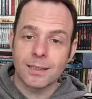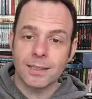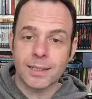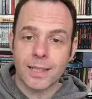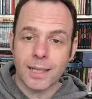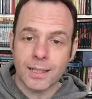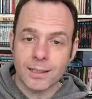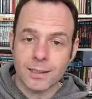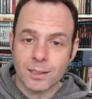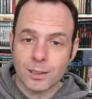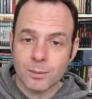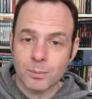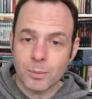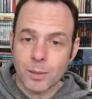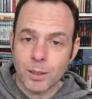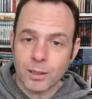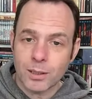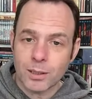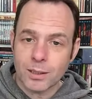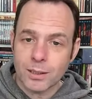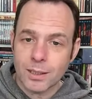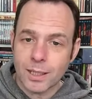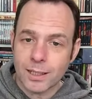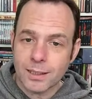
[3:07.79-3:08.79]
Candice
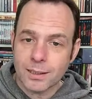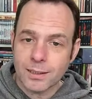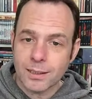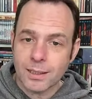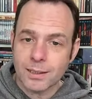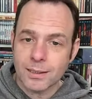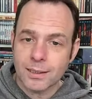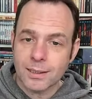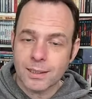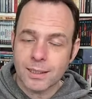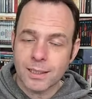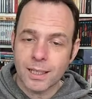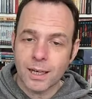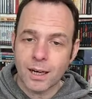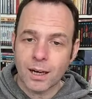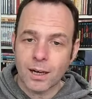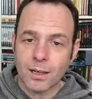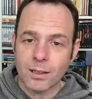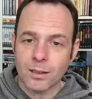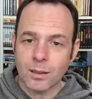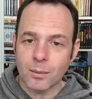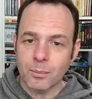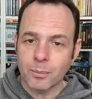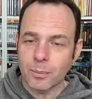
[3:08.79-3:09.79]
Bergen and
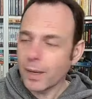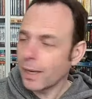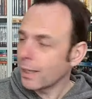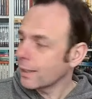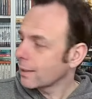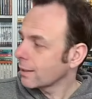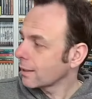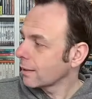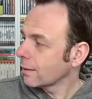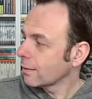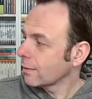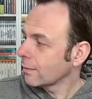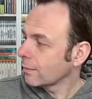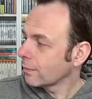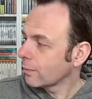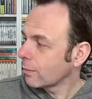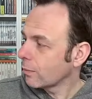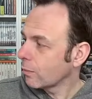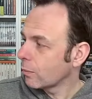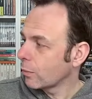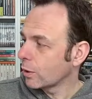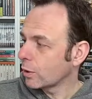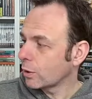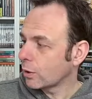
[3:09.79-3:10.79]
T.R. Baskin,
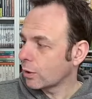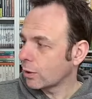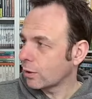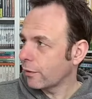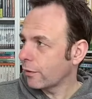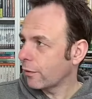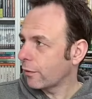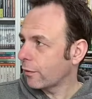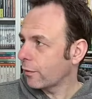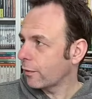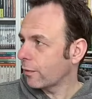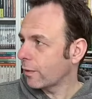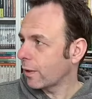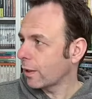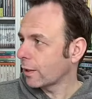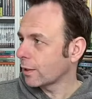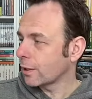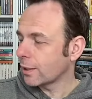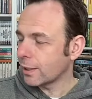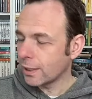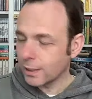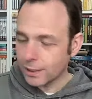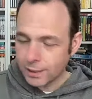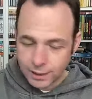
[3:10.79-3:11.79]
which,
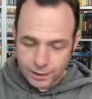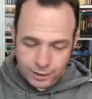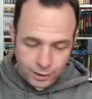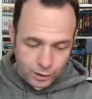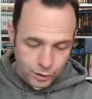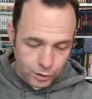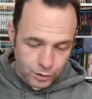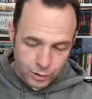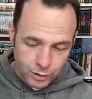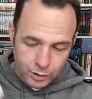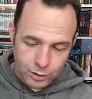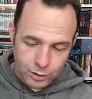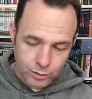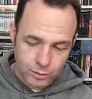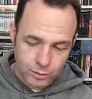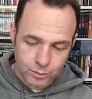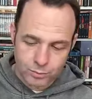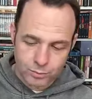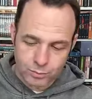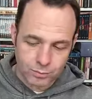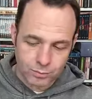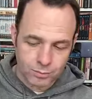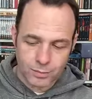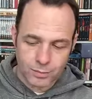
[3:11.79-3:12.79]
and City Editions,
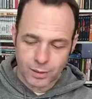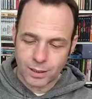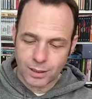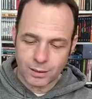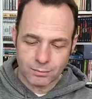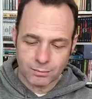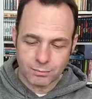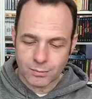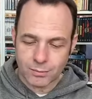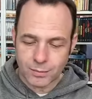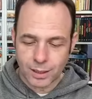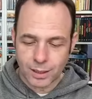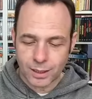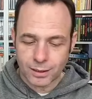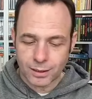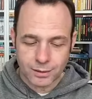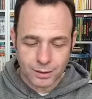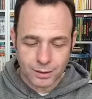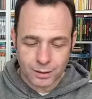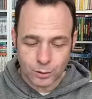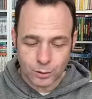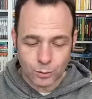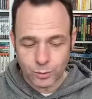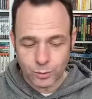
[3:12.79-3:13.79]

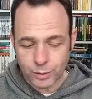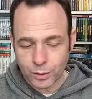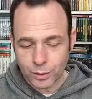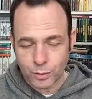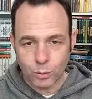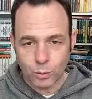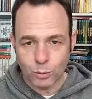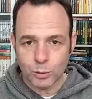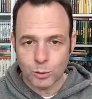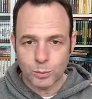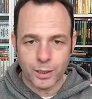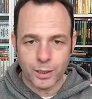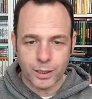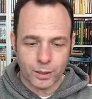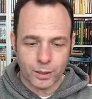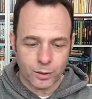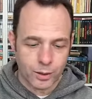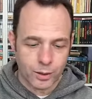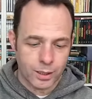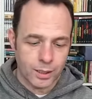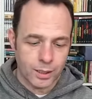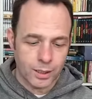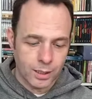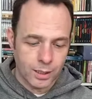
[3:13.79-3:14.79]
they're always pretty
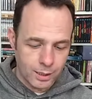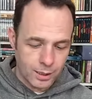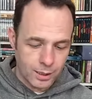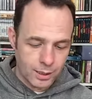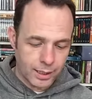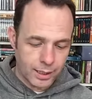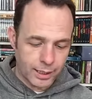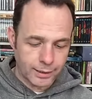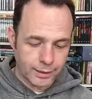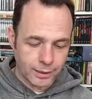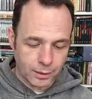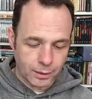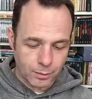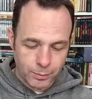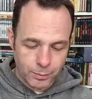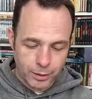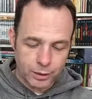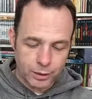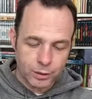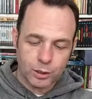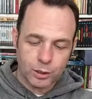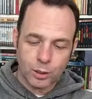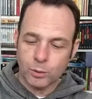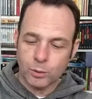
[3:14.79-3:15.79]
great. I did
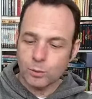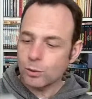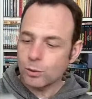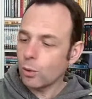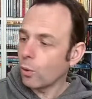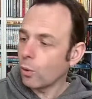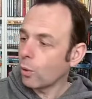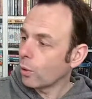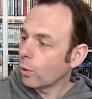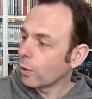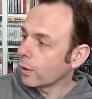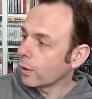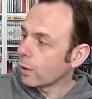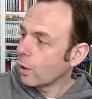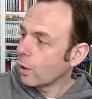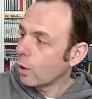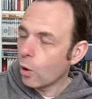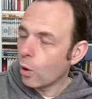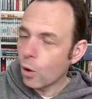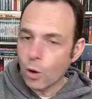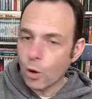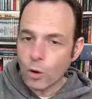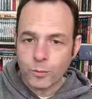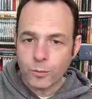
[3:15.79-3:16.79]
miss out on
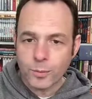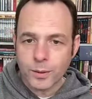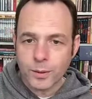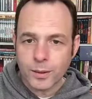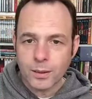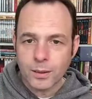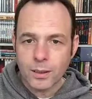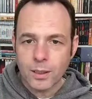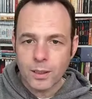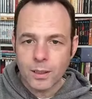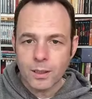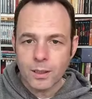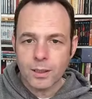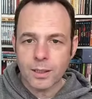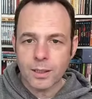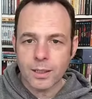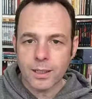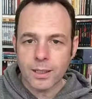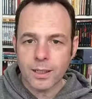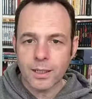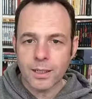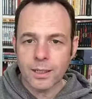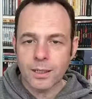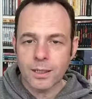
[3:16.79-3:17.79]
Hoffman
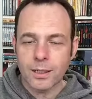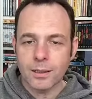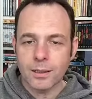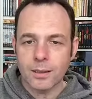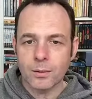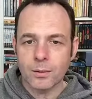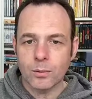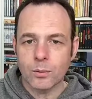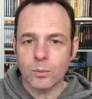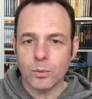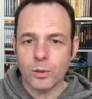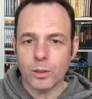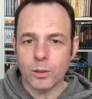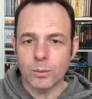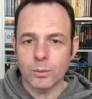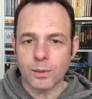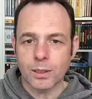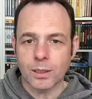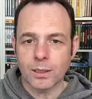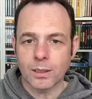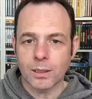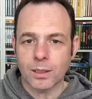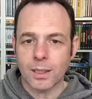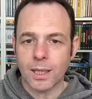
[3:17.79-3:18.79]
when it was
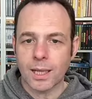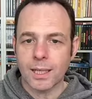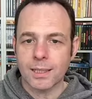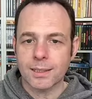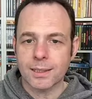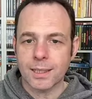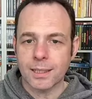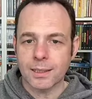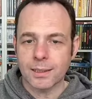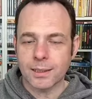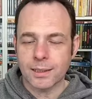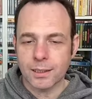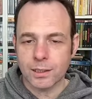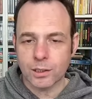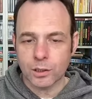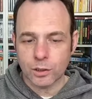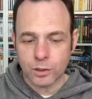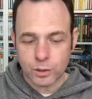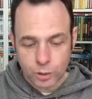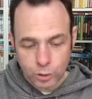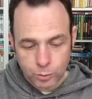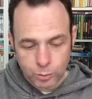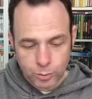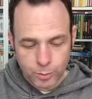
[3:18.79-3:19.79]
in the last Indicator
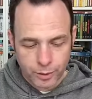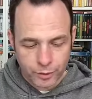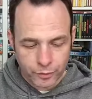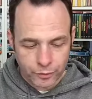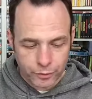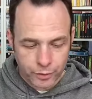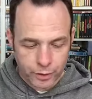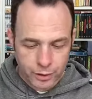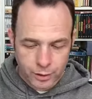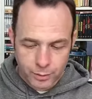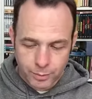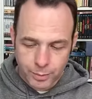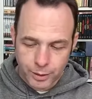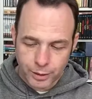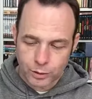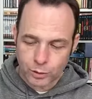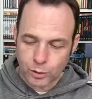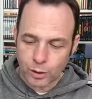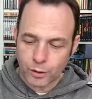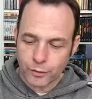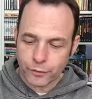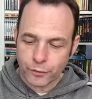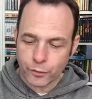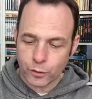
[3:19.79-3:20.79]
sale, but my friend picked
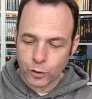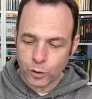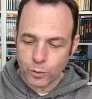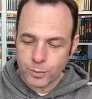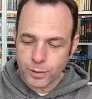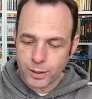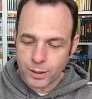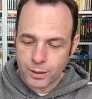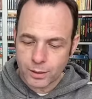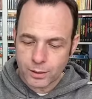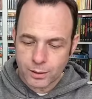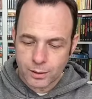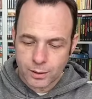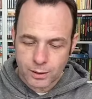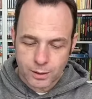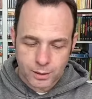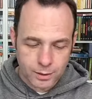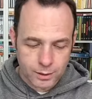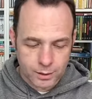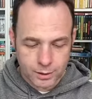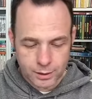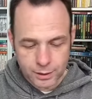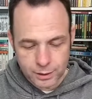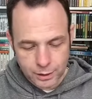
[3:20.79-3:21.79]
it up for me.
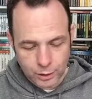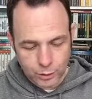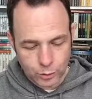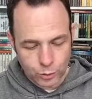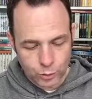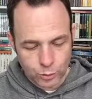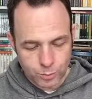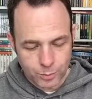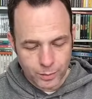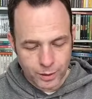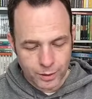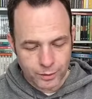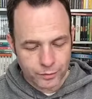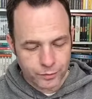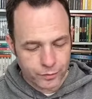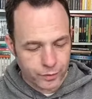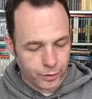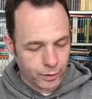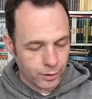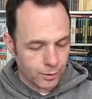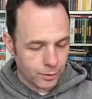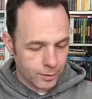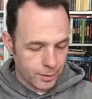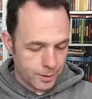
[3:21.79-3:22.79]
He's a good man,
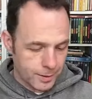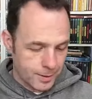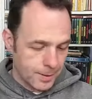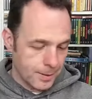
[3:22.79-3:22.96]
Phil.